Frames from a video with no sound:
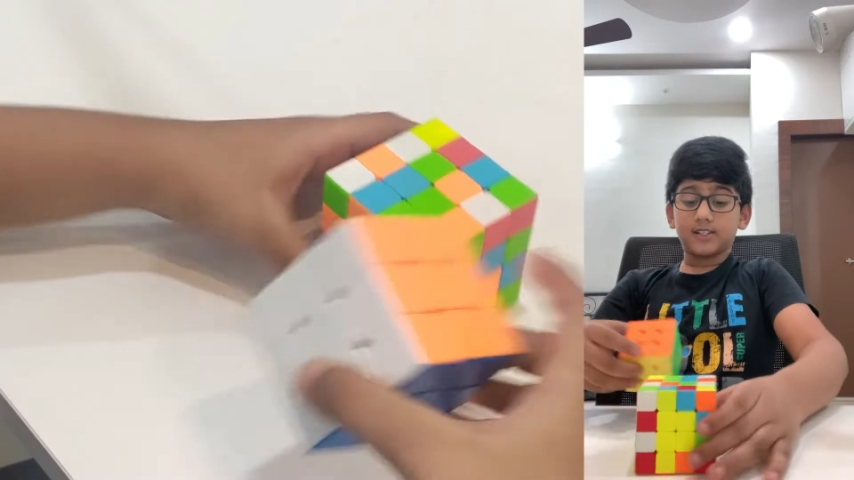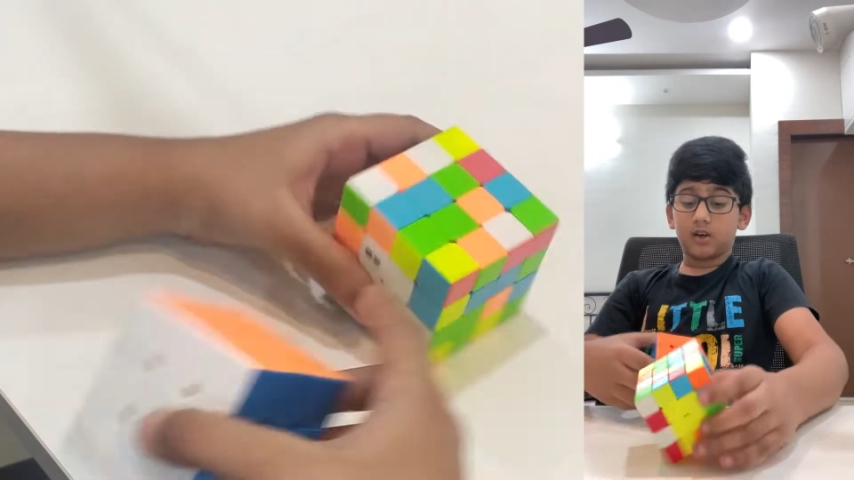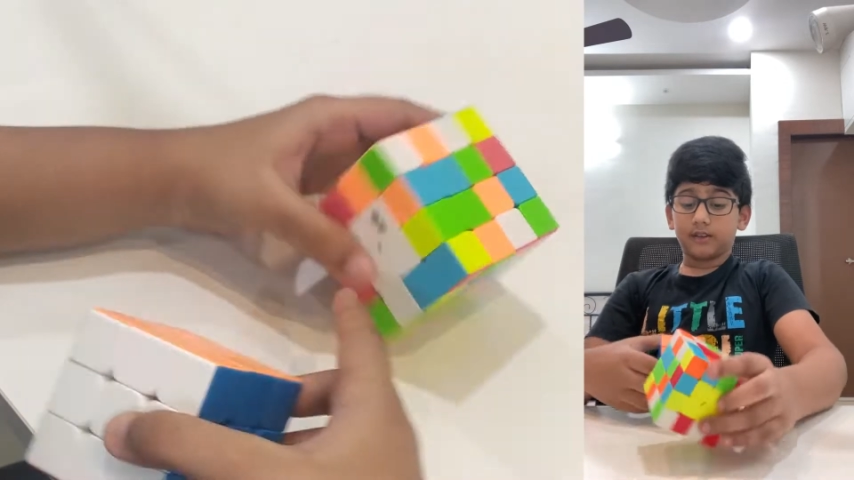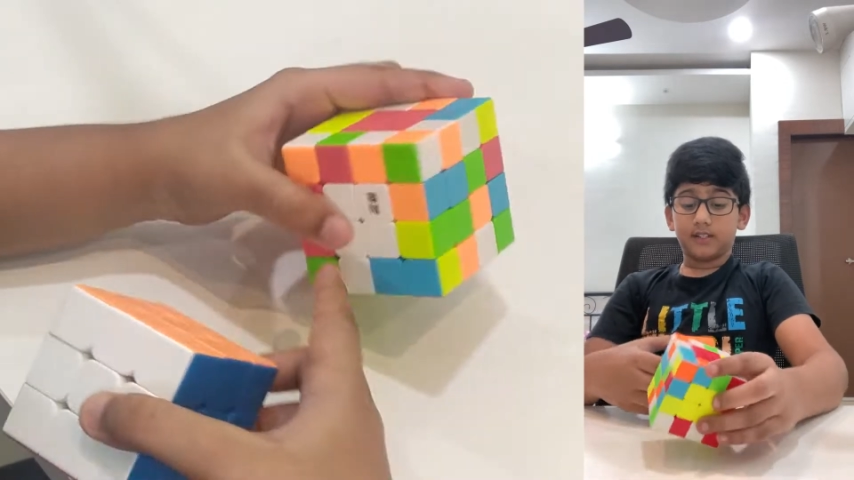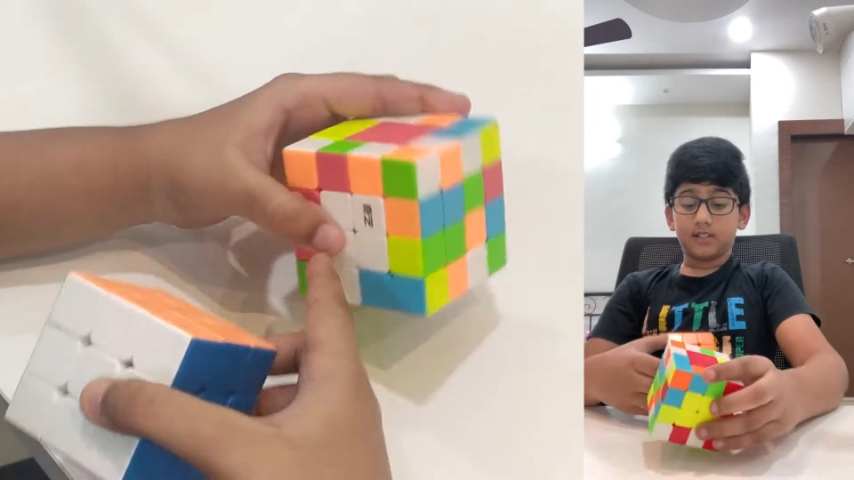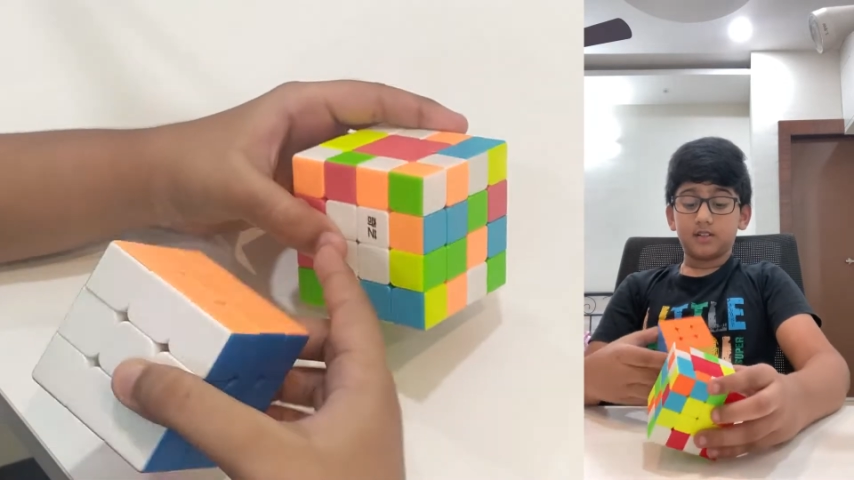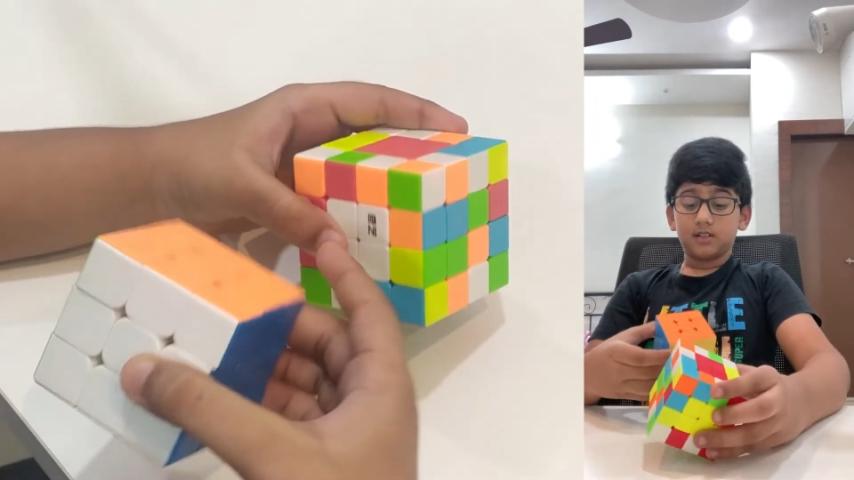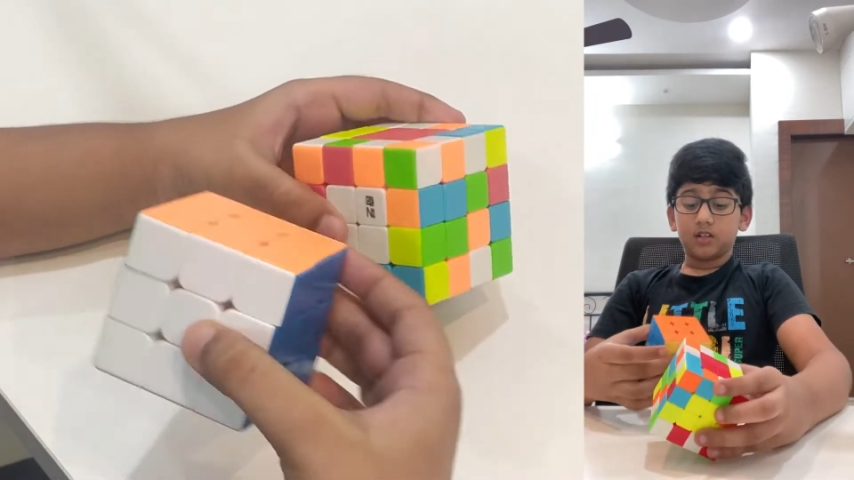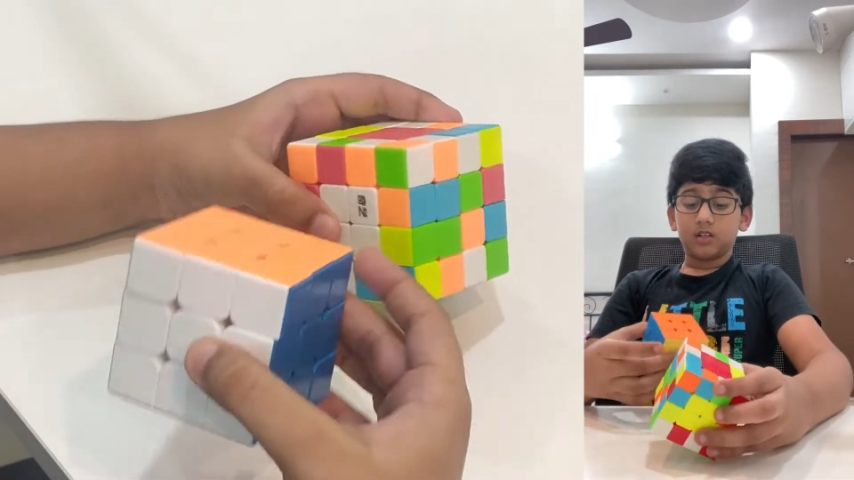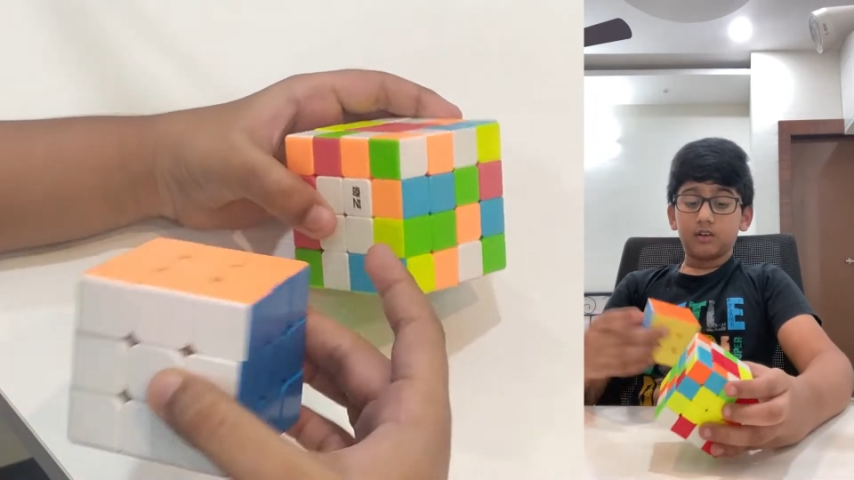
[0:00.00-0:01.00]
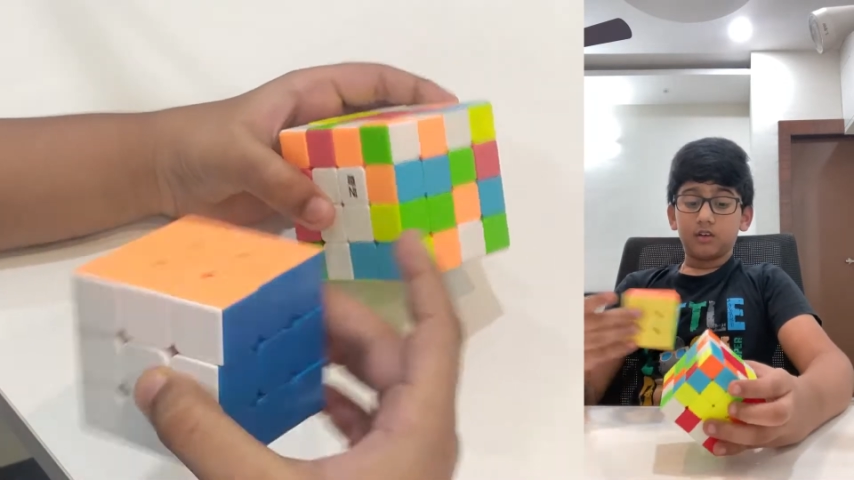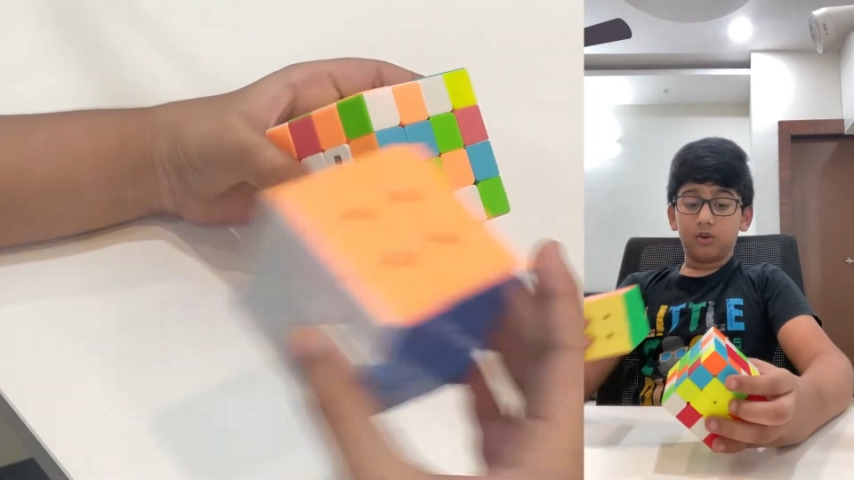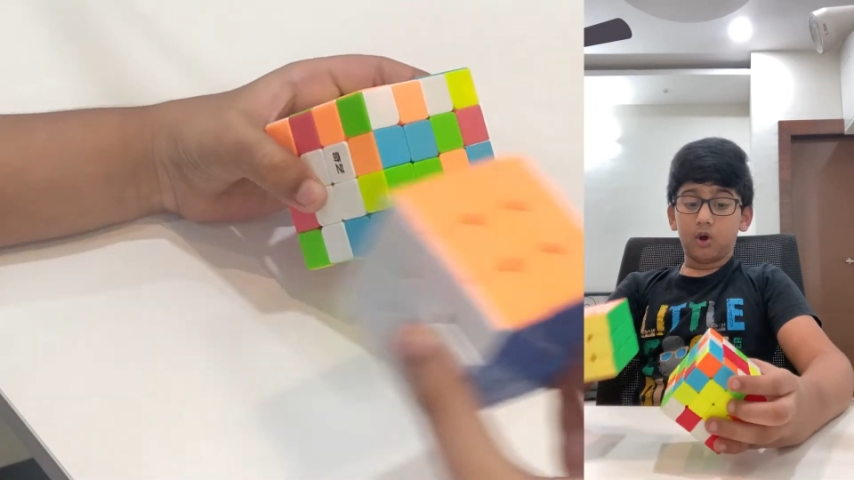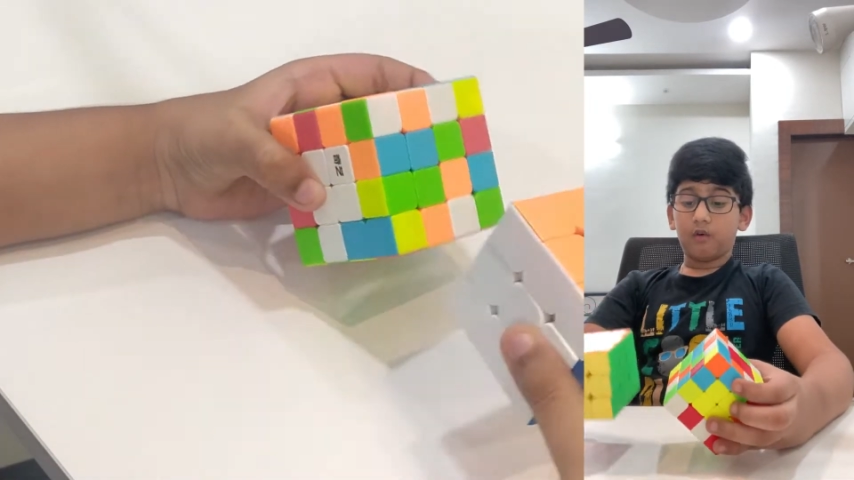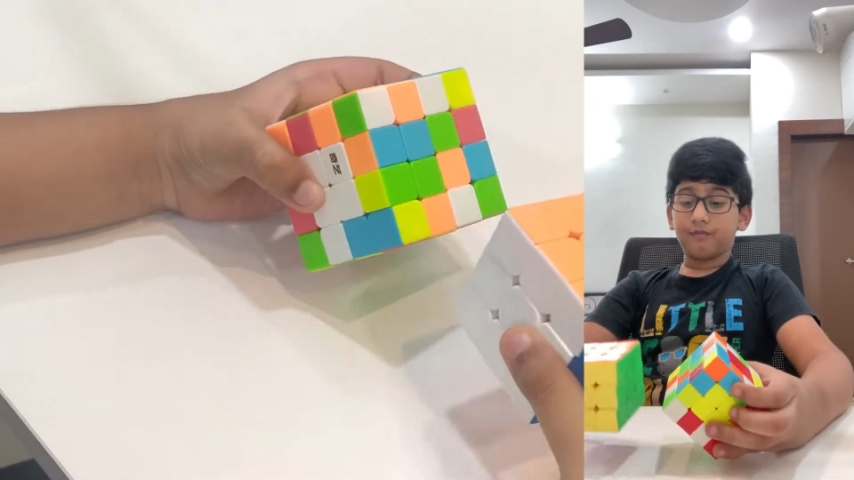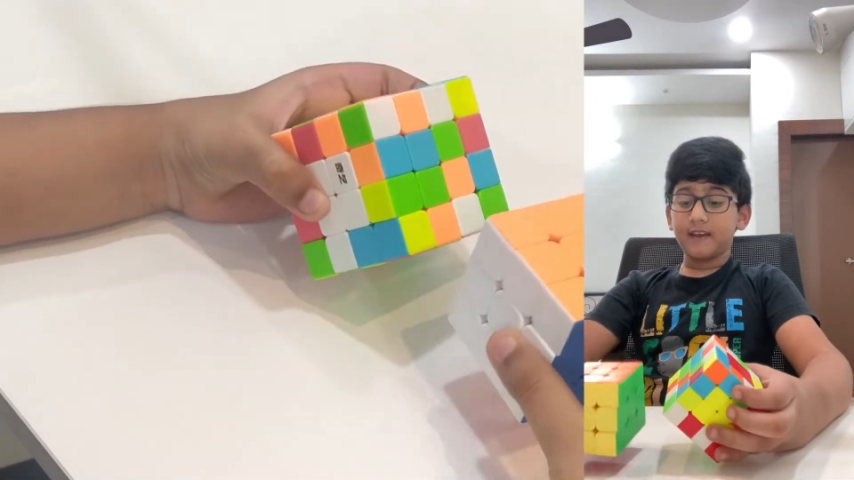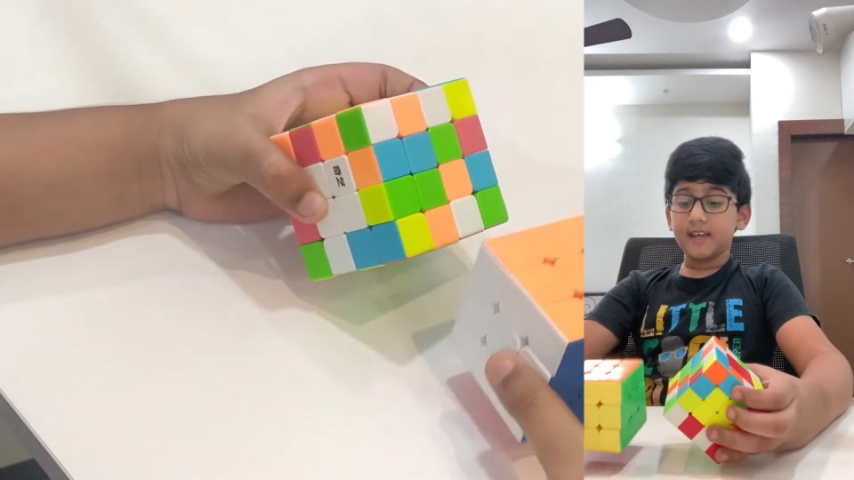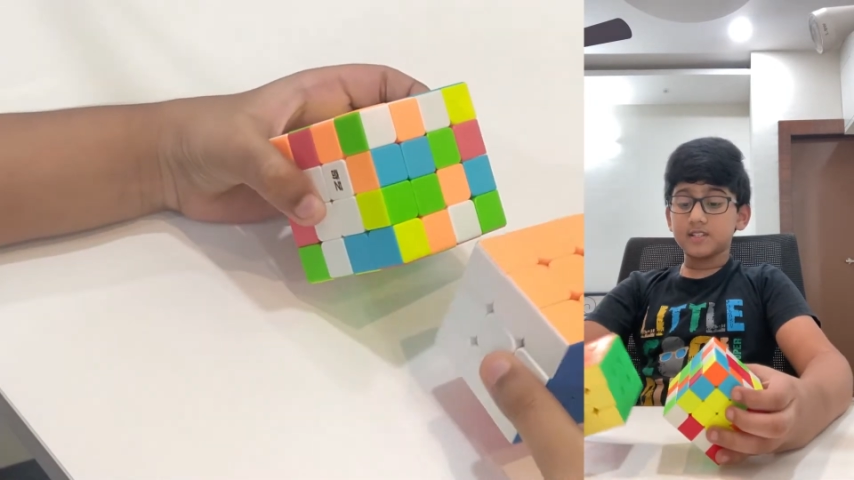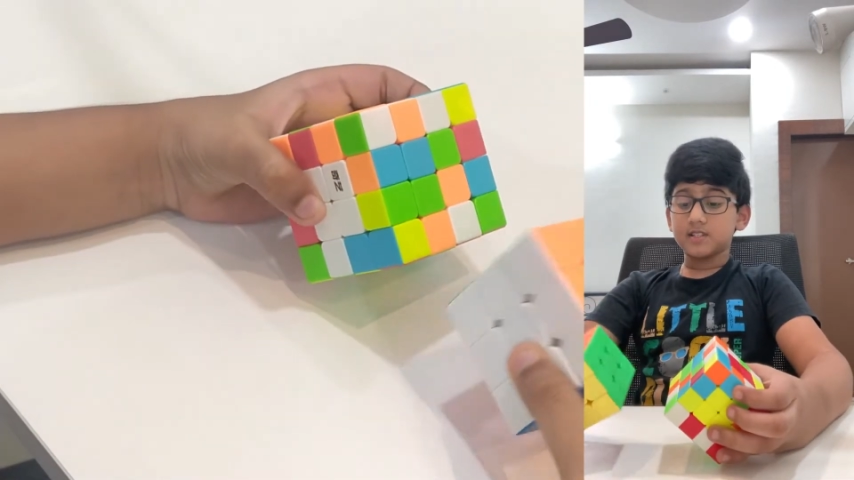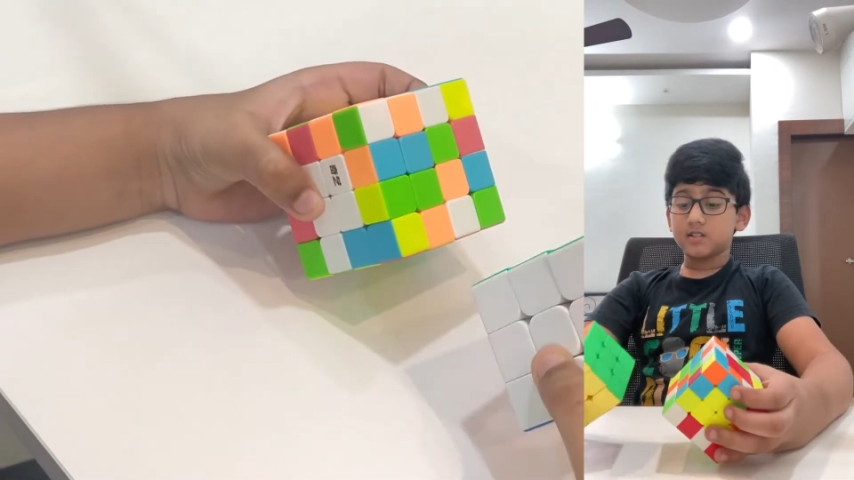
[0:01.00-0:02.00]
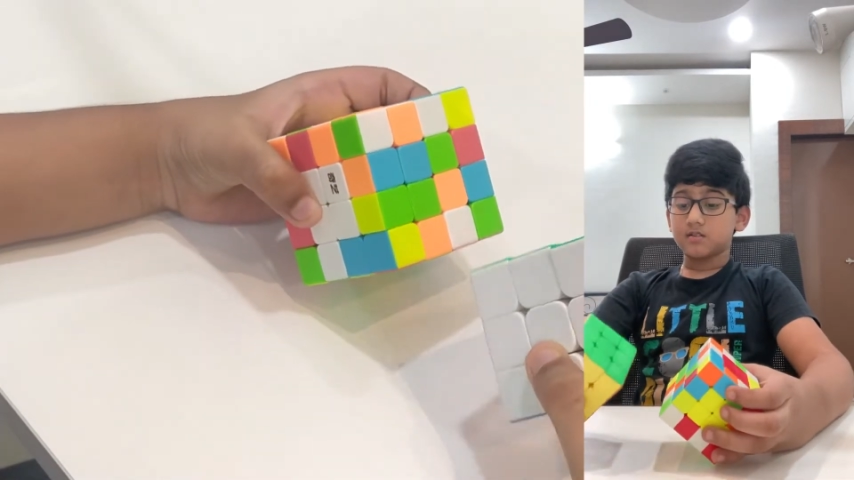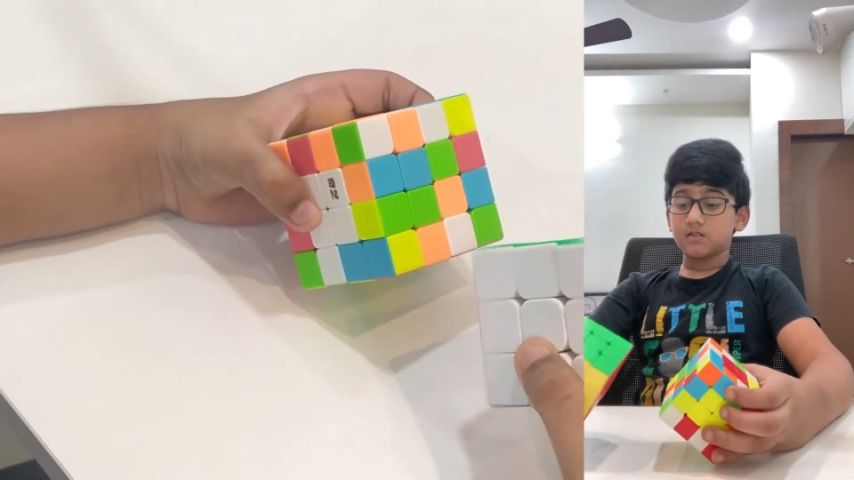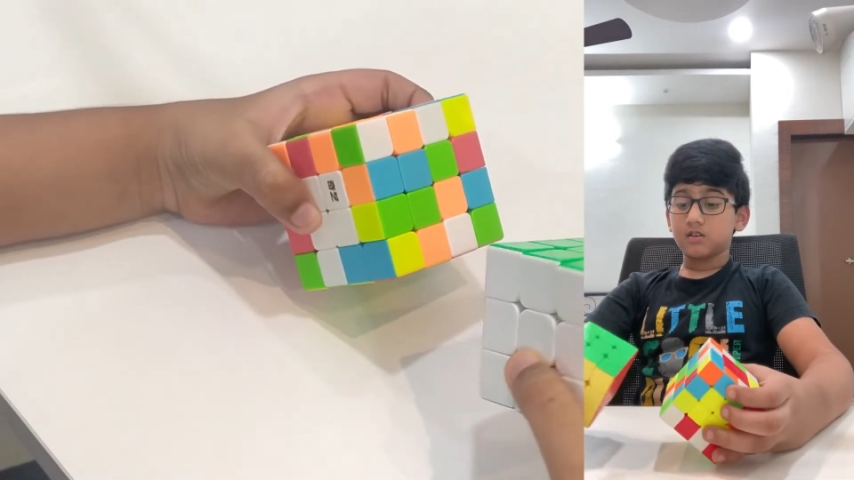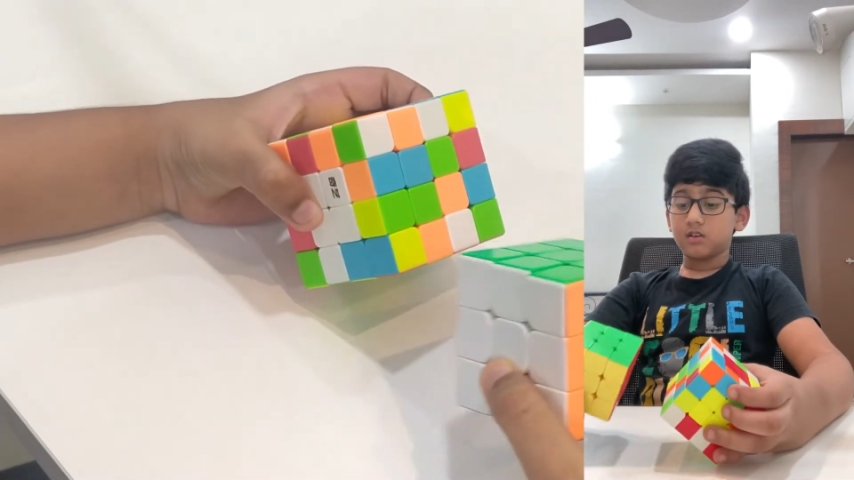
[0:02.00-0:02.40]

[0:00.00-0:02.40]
is on your face